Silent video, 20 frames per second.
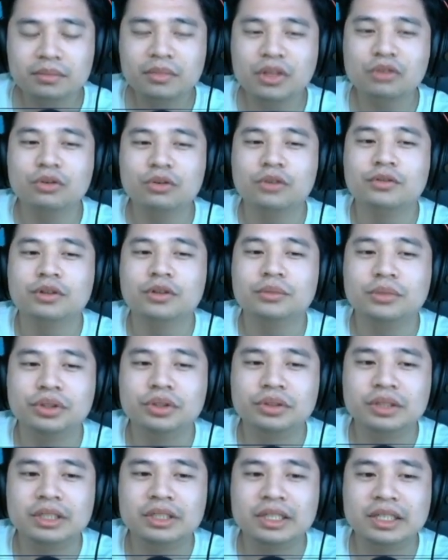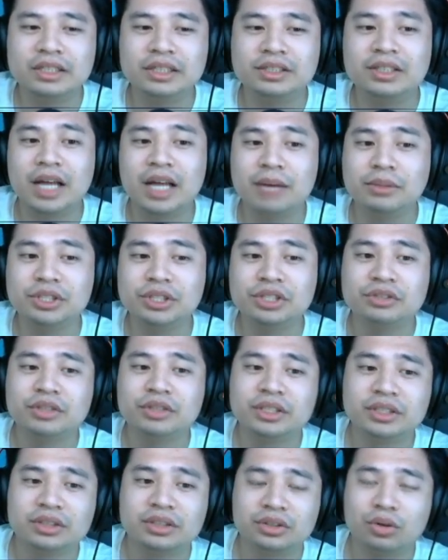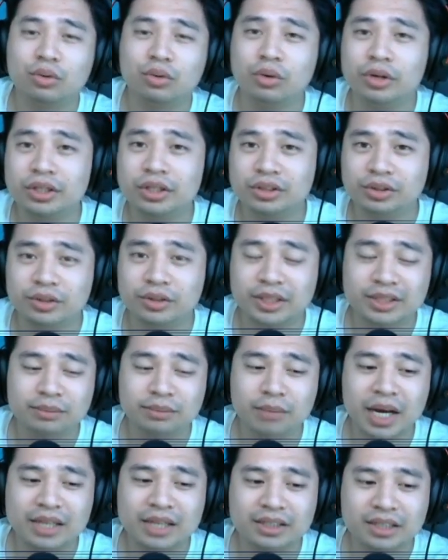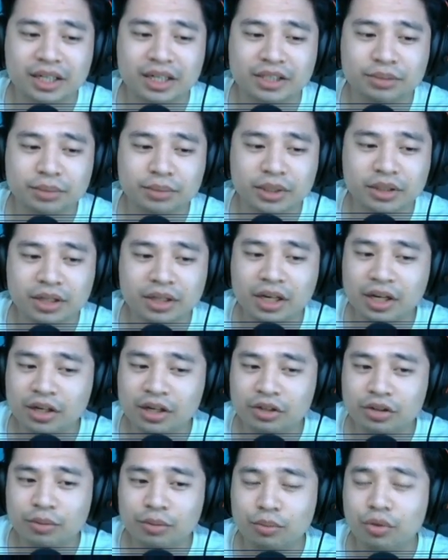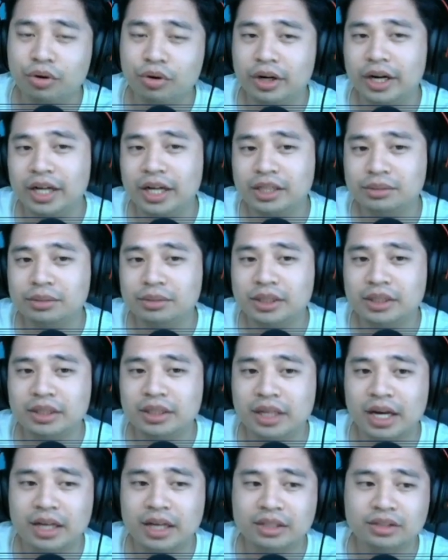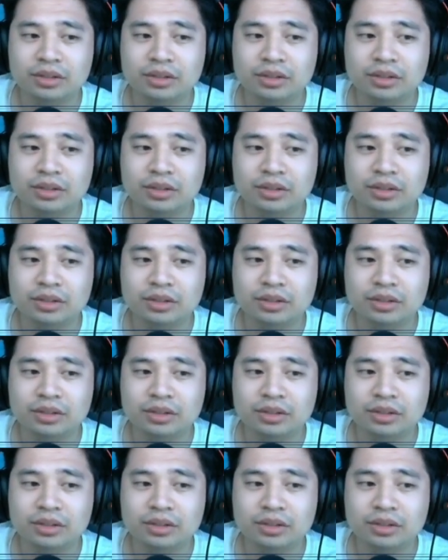of Kamoon, his damage increases according to his max HP. The more HP he has, the